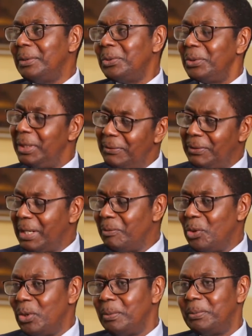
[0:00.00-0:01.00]
to give
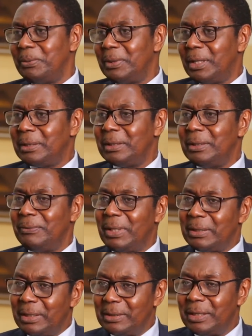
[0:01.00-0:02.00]
them hope that if
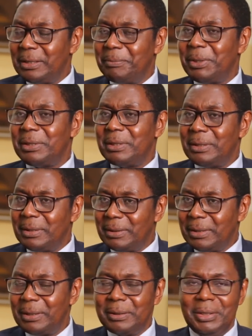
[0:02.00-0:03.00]
an elderly person is
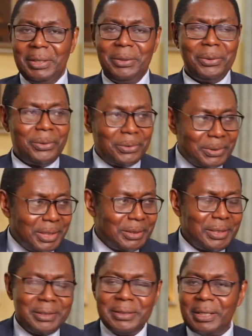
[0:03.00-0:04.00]
sick, then
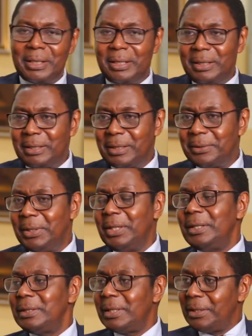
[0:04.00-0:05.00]
there's a clinic,
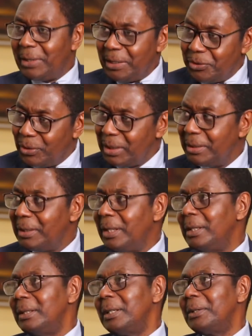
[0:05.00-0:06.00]
geriatric
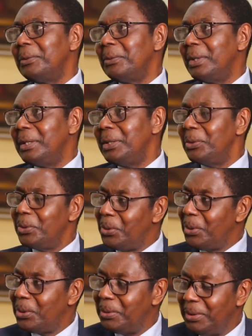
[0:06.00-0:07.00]
clinic, where he will
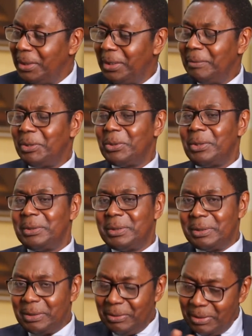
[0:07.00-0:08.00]
go,
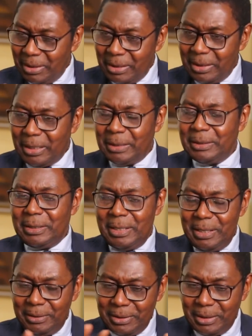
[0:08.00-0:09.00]
because an
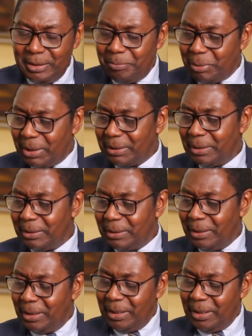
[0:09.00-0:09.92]
elderly person